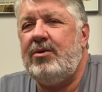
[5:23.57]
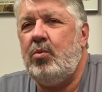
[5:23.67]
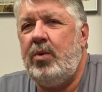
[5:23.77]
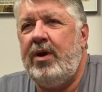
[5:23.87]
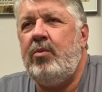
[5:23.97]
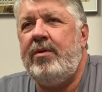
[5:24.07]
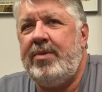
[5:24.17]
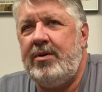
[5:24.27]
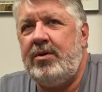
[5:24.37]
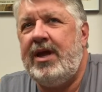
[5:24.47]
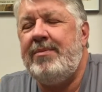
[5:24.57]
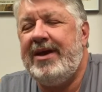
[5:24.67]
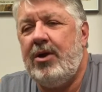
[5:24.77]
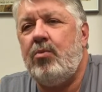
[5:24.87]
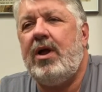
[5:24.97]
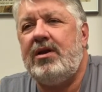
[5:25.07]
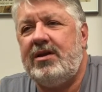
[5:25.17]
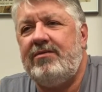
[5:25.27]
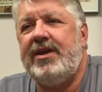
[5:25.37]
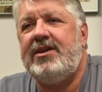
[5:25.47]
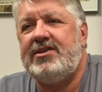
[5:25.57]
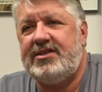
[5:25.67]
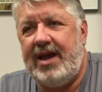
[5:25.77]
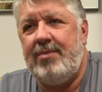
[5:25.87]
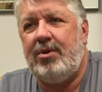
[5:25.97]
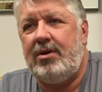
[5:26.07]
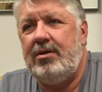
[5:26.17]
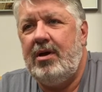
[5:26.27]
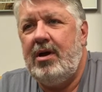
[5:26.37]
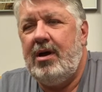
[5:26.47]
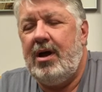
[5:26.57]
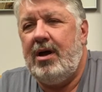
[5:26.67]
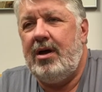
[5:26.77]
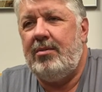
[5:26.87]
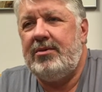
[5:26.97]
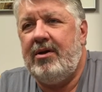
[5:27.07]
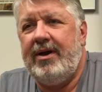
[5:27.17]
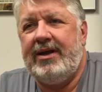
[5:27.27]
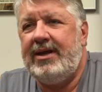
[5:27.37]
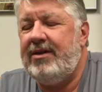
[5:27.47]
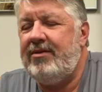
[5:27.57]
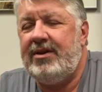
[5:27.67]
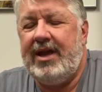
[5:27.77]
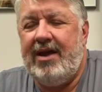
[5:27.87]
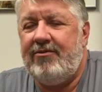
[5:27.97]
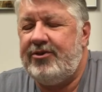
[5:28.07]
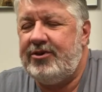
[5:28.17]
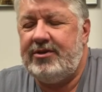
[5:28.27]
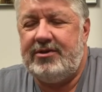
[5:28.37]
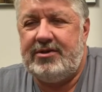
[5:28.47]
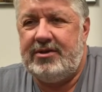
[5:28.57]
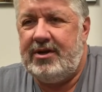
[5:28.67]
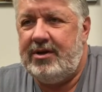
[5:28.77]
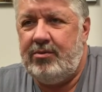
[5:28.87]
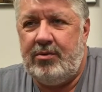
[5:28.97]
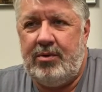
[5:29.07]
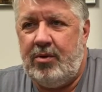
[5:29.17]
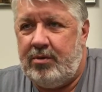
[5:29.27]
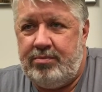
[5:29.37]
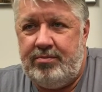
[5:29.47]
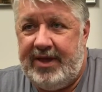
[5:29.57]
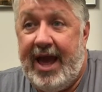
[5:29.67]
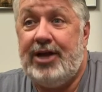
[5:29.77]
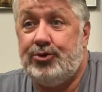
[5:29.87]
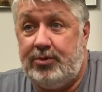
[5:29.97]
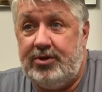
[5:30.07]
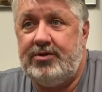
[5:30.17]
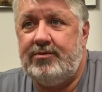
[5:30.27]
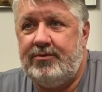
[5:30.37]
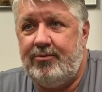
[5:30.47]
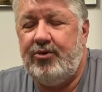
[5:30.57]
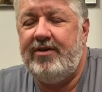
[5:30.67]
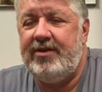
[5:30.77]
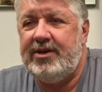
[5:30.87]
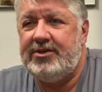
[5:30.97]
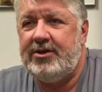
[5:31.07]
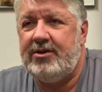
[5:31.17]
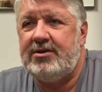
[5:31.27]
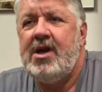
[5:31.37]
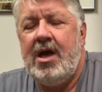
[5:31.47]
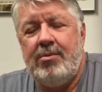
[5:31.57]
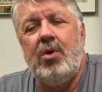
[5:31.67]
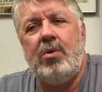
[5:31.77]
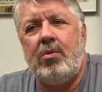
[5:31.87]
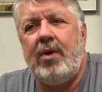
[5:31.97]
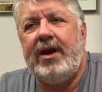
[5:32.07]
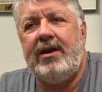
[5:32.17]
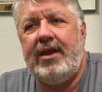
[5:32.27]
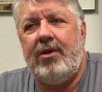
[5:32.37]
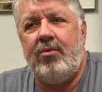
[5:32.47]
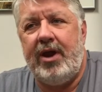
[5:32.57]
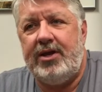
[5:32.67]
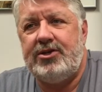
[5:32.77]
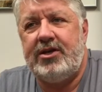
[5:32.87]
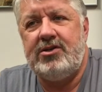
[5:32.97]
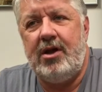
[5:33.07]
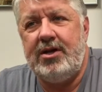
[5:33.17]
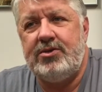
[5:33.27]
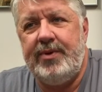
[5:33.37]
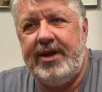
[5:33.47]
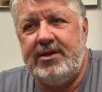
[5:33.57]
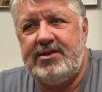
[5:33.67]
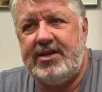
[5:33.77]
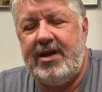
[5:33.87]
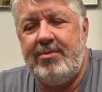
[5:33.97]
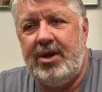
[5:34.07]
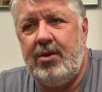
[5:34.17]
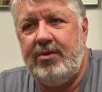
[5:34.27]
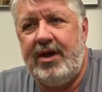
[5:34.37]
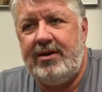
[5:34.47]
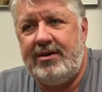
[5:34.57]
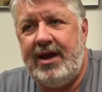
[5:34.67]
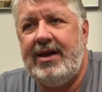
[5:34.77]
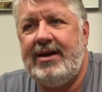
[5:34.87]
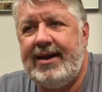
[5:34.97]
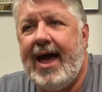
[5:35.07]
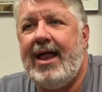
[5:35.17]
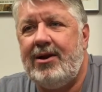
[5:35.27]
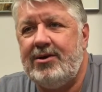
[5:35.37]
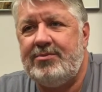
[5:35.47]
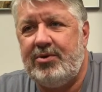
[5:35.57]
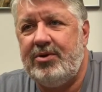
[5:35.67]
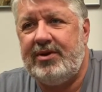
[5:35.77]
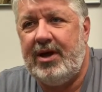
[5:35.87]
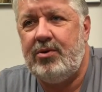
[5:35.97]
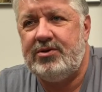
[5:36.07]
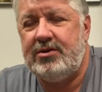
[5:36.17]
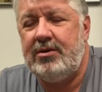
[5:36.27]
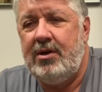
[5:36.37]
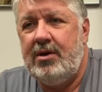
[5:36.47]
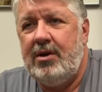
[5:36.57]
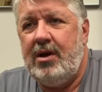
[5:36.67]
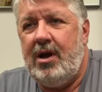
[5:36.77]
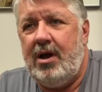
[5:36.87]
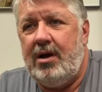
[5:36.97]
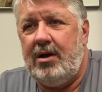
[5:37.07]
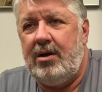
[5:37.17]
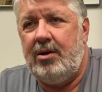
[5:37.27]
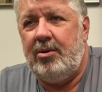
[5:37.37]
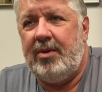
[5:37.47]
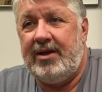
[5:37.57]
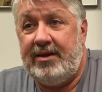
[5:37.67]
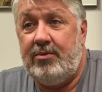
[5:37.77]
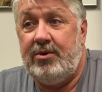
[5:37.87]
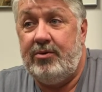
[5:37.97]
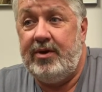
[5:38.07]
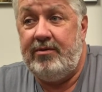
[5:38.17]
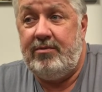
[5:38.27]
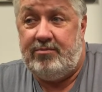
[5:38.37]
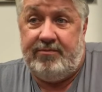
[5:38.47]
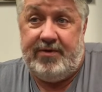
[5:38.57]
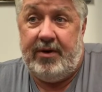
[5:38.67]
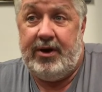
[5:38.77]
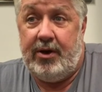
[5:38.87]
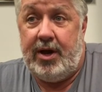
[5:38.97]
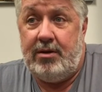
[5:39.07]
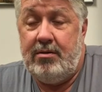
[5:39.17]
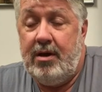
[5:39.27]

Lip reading: We've been keeping it relatively stable. Now, I can give you the averages or the actuals from previous years, but we're right in that range. As long as we can stay below that $10 per thousand, I think we're doing very good.